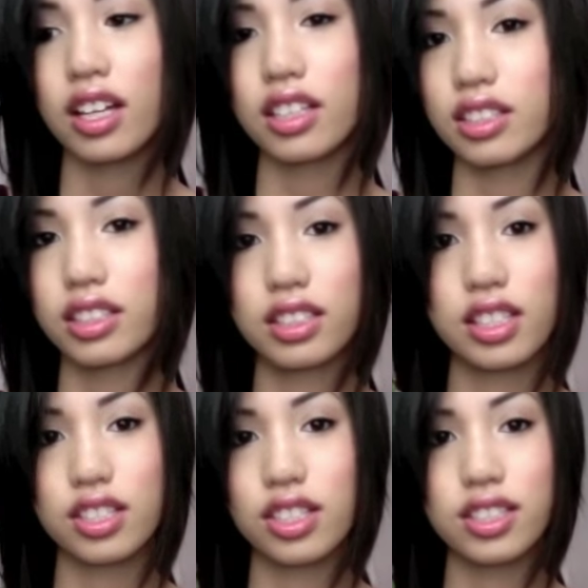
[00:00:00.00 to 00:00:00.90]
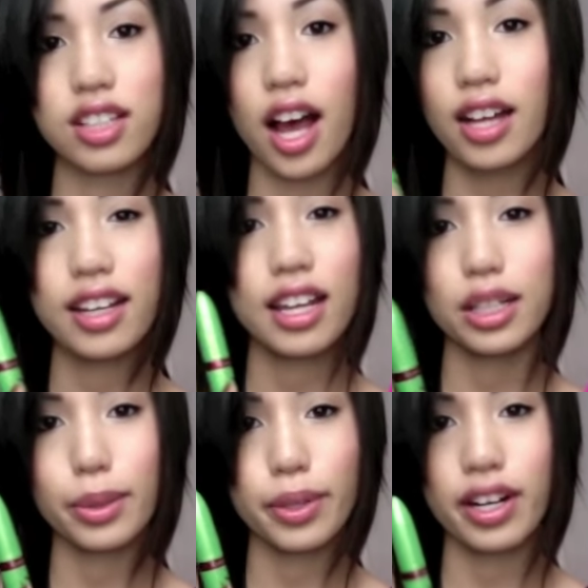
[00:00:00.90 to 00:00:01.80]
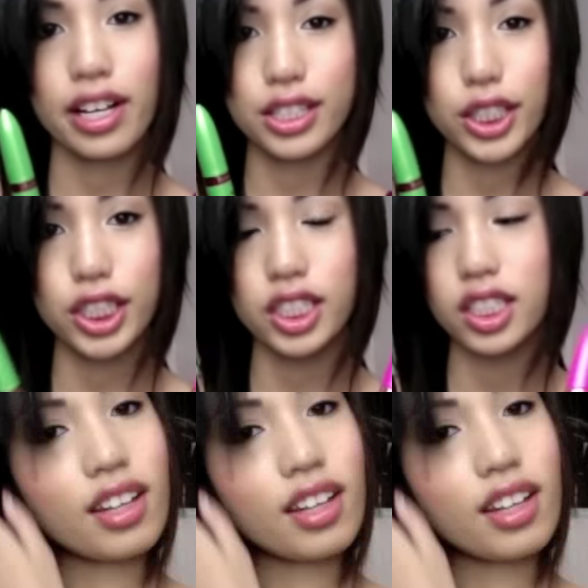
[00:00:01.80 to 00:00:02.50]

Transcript: Because this is just not anywhere as good.